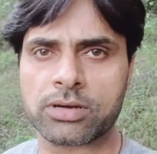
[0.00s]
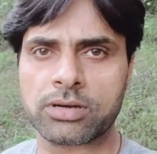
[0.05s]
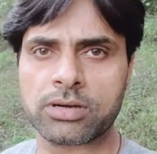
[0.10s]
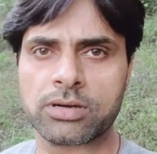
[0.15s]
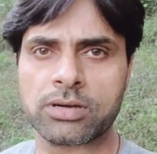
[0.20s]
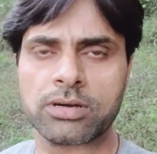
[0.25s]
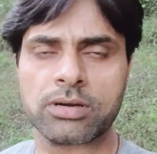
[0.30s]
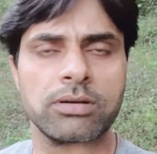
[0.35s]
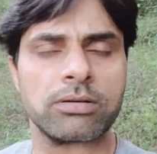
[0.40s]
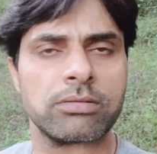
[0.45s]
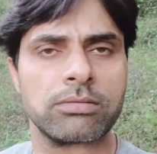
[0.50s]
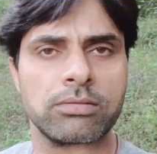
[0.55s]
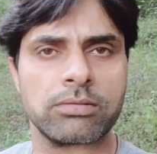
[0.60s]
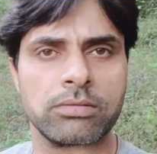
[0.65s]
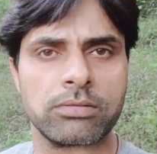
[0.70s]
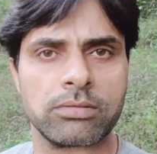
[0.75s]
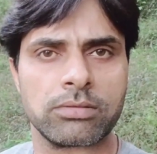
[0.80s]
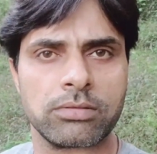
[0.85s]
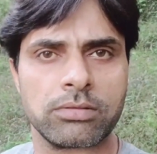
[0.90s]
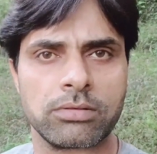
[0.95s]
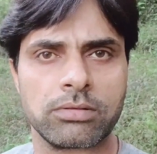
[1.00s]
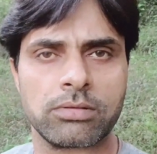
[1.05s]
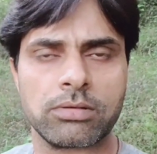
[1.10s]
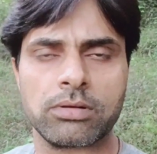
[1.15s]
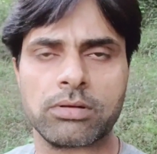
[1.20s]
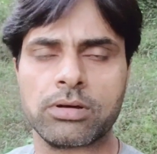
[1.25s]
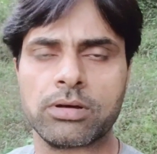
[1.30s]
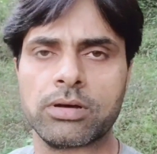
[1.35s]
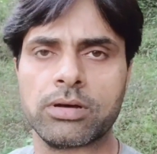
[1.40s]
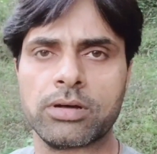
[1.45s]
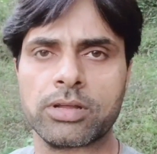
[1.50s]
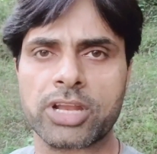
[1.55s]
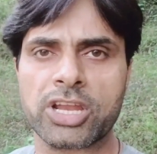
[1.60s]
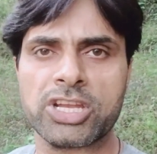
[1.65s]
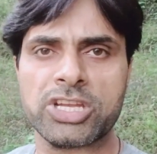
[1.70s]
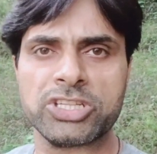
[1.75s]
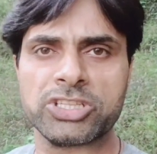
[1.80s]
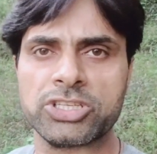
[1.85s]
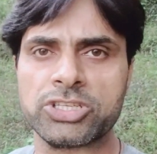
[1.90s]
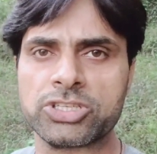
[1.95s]
the
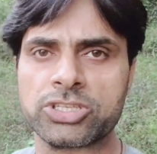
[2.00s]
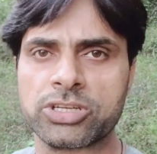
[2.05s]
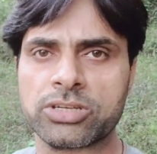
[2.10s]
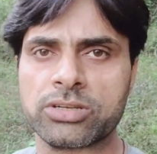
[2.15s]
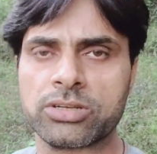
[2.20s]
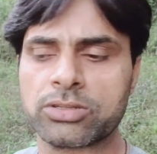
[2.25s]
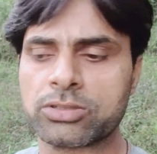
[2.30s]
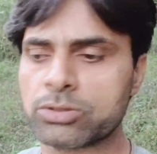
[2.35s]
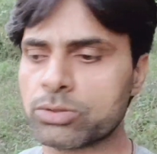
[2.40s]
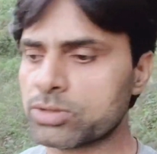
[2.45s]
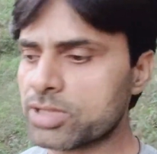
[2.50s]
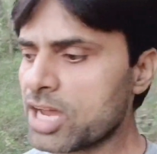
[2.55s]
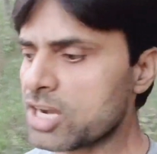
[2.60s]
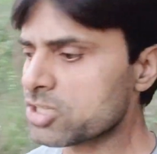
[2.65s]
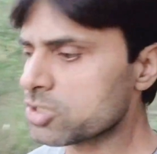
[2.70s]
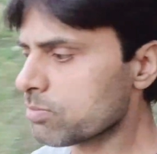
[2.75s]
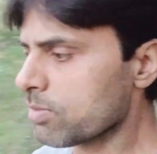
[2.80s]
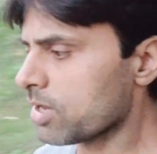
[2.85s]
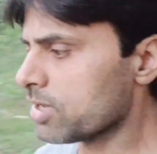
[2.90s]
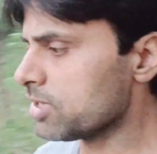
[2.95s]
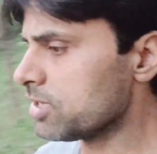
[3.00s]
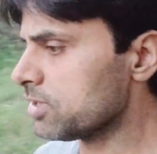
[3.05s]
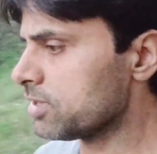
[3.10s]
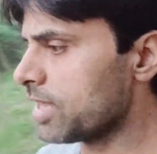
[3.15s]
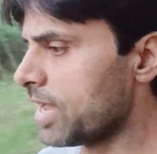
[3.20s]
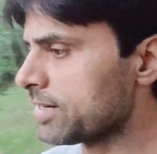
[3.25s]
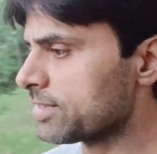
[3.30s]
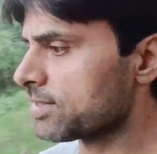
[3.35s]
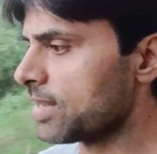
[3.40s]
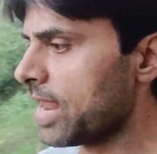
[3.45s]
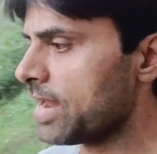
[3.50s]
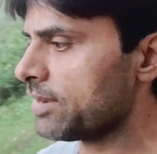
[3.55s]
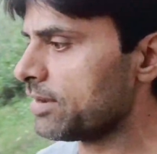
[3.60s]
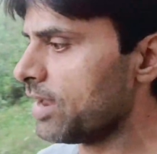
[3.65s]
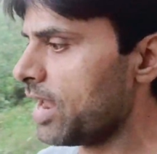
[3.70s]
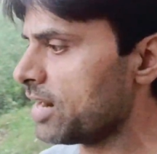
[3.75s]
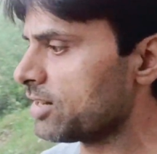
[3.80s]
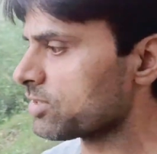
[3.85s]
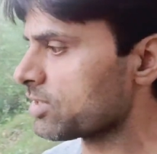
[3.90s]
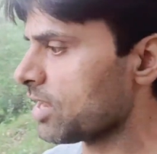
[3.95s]
rainy season, so that's why that
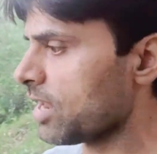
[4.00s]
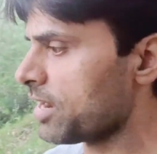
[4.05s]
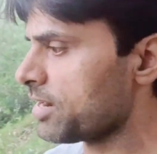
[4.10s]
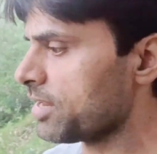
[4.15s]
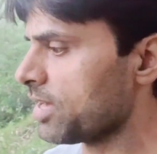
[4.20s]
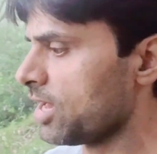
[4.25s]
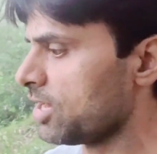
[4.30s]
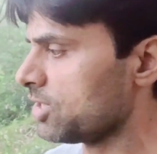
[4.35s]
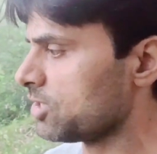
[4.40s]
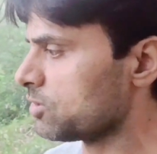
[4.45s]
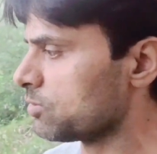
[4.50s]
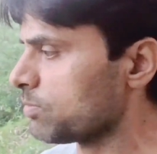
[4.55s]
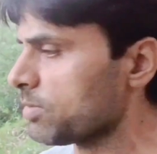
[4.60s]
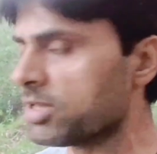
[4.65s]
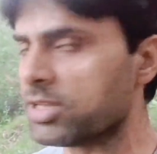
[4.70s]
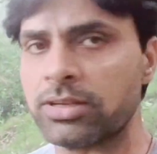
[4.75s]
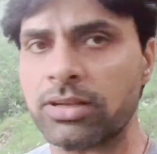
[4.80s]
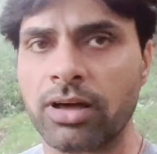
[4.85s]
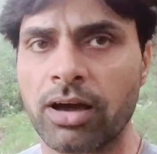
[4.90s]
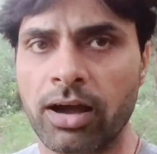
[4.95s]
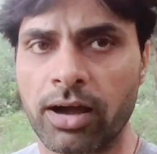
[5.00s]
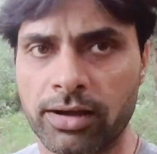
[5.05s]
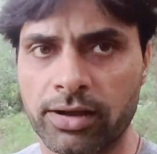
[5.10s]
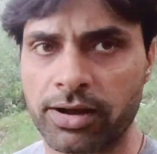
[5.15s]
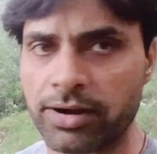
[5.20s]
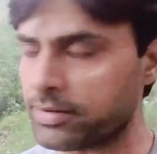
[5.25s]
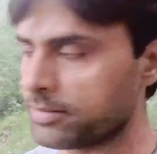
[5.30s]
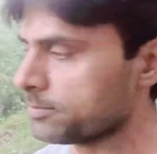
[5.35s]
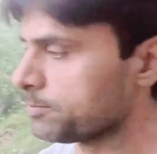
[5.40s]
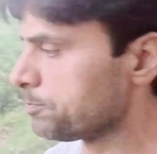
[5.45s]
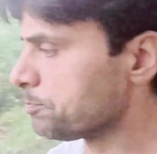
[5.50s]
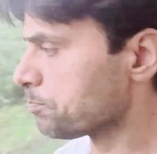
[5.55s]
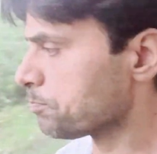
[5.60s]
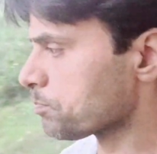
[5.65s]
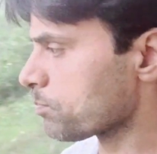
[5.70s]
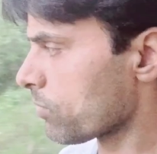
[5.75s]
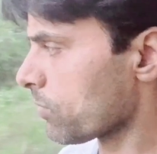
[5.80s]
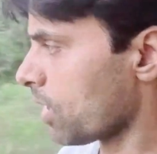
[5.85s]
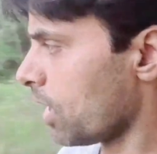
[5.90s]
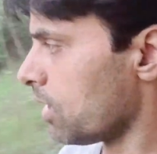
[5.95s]
landslide has been occurred.
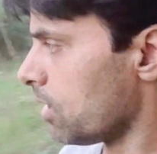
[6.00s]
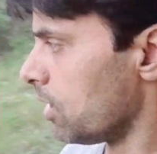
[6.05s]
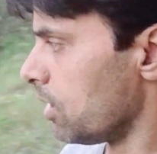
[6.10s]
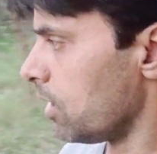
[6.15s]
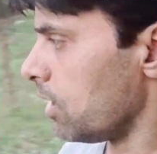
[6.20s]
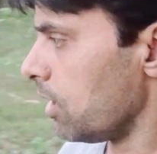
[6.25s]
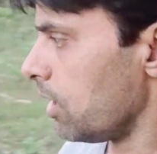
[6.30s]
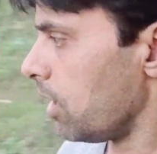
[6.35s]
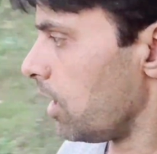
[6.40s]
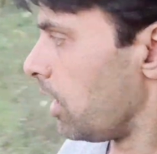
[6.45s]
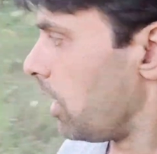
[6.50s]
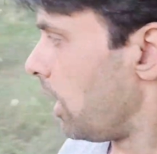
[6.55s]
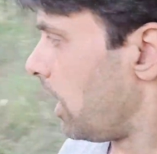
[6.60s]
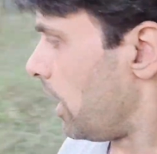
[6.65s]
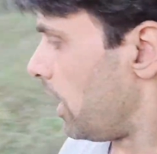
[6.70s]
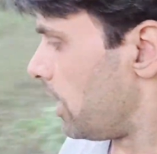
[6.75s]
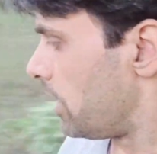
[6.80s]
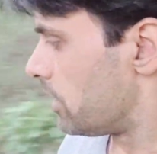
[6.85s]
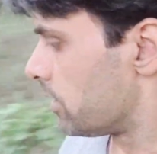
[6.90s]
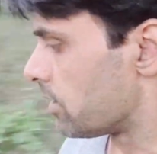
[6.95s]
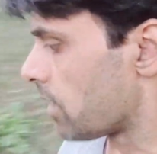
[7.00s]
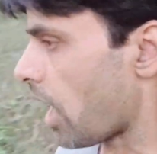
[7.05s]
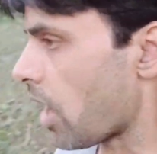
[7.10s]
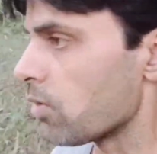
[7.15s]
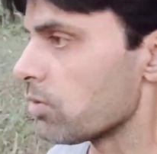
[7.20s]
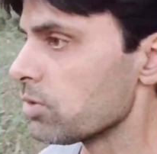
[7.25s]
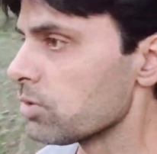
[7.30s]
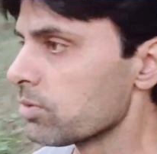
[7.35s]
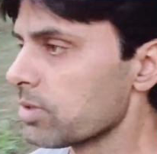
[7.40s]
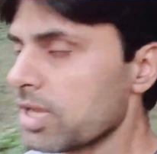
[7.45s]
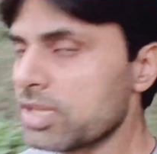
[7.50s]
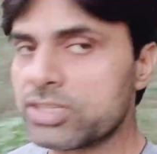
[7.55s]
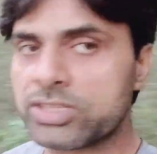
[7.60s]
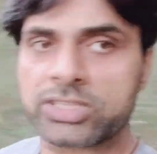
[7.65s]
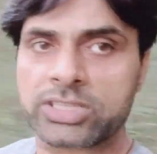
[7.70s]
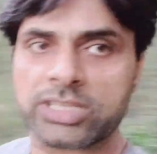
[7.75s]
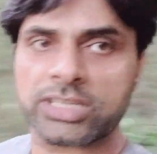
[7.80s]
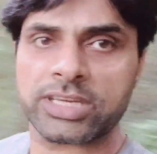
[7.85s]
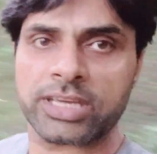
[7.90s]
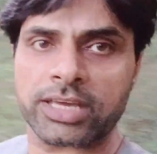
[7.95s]
And now you can
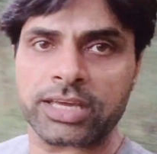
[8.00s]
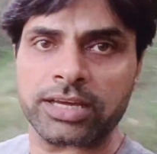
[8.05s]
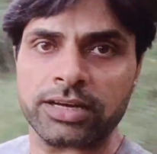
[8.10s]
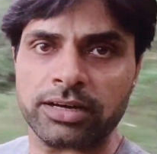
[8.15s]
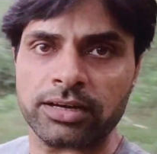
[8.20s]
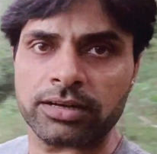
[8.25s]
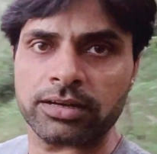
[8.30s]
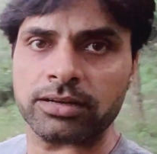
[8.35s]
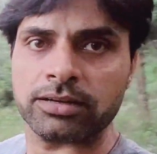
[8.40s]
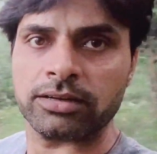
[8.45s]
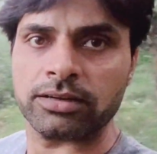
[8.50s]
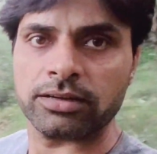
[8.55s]
see here